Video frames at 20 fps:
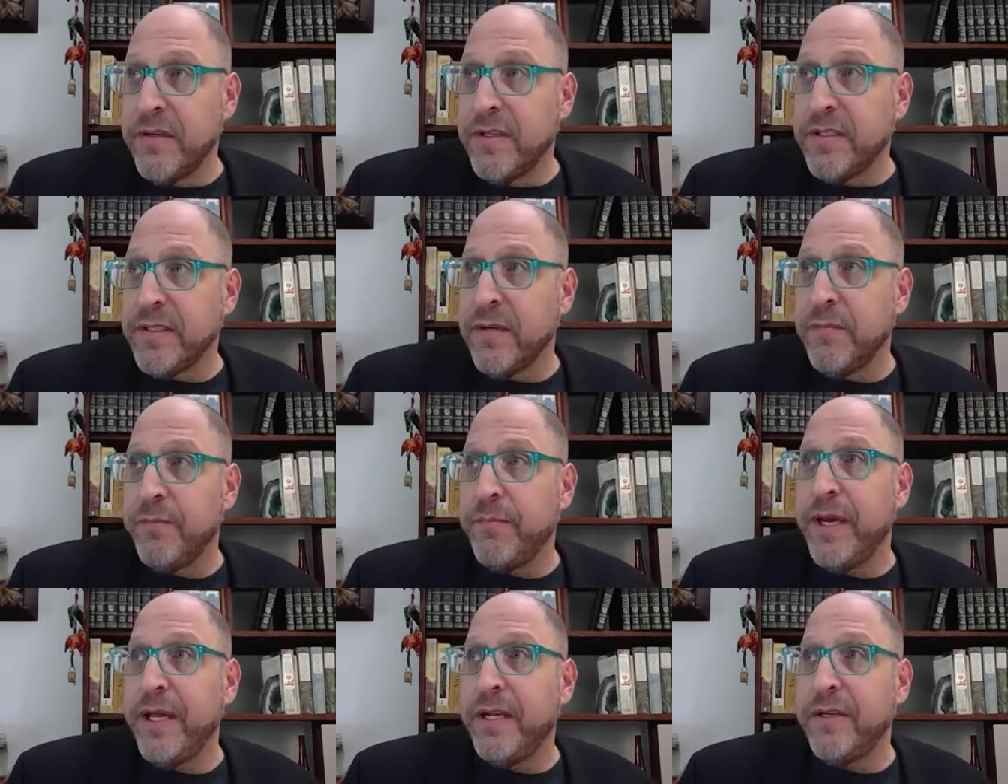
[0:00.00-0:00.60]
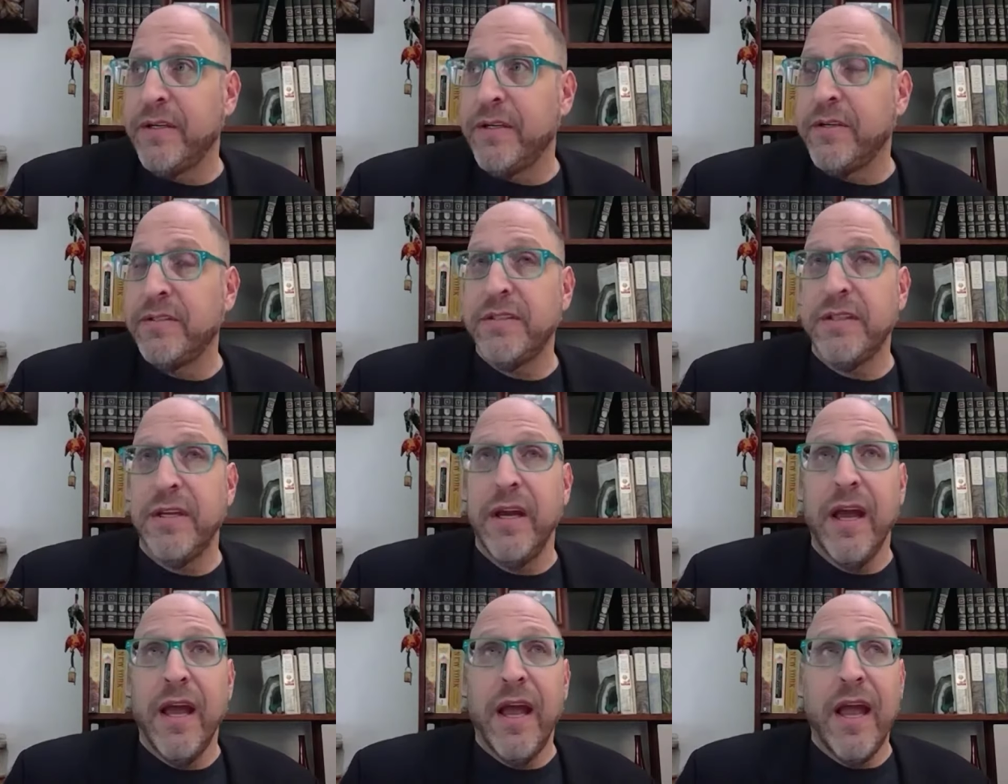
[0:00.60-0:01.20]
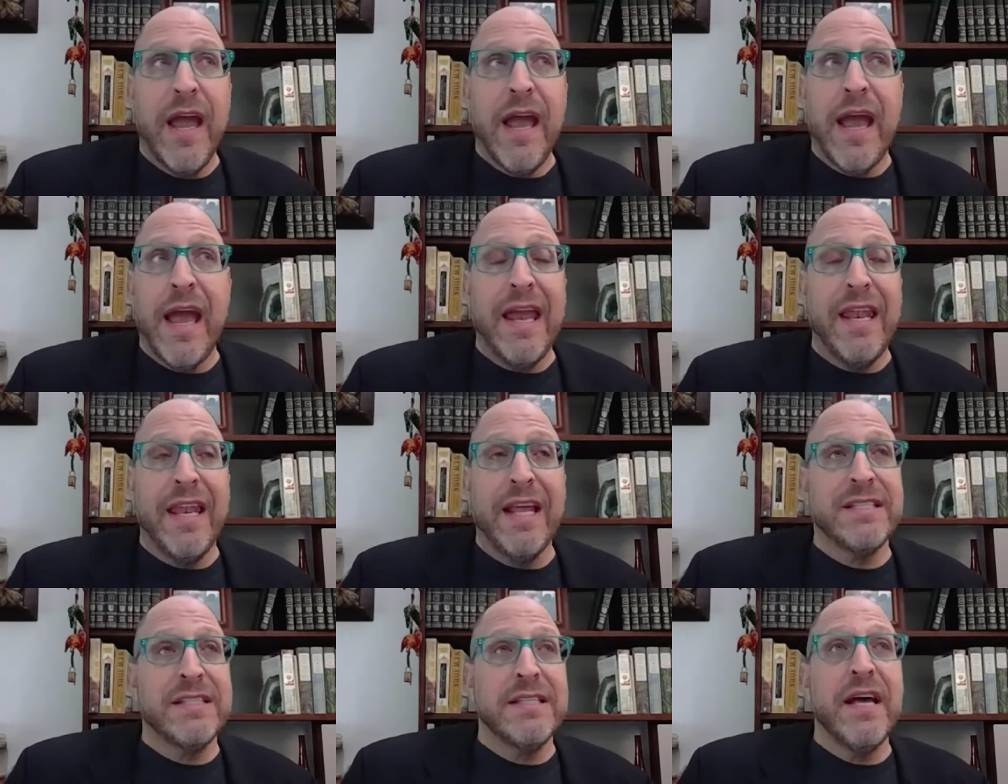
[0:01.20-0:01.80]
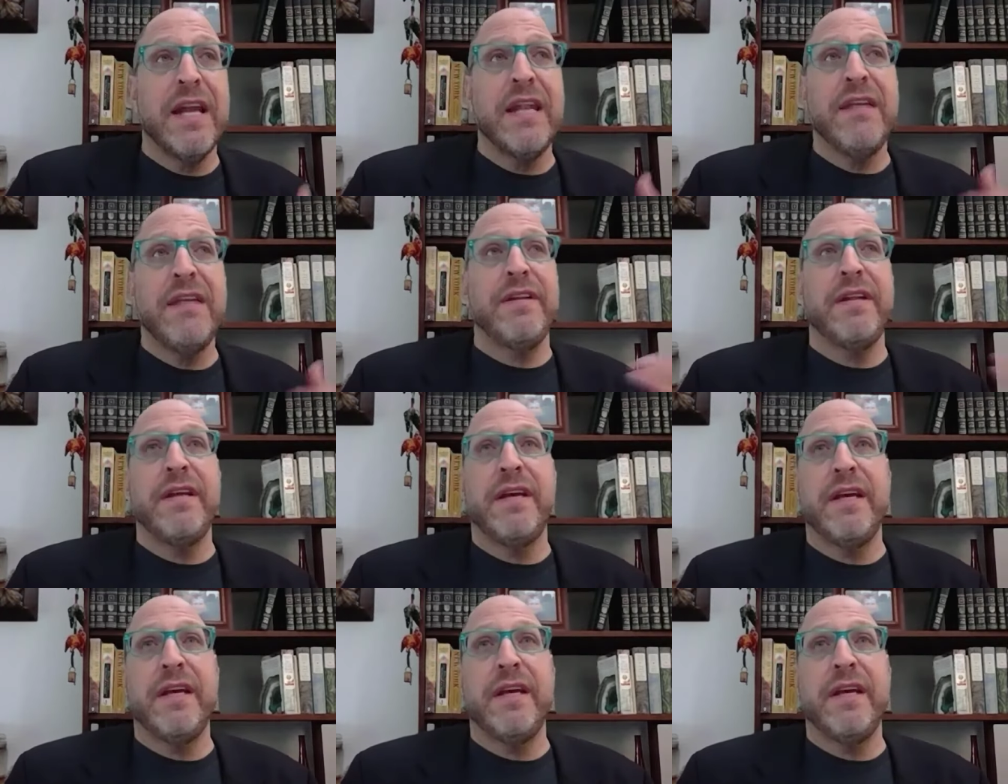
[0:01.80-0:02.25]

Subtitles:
competitors. And that's not even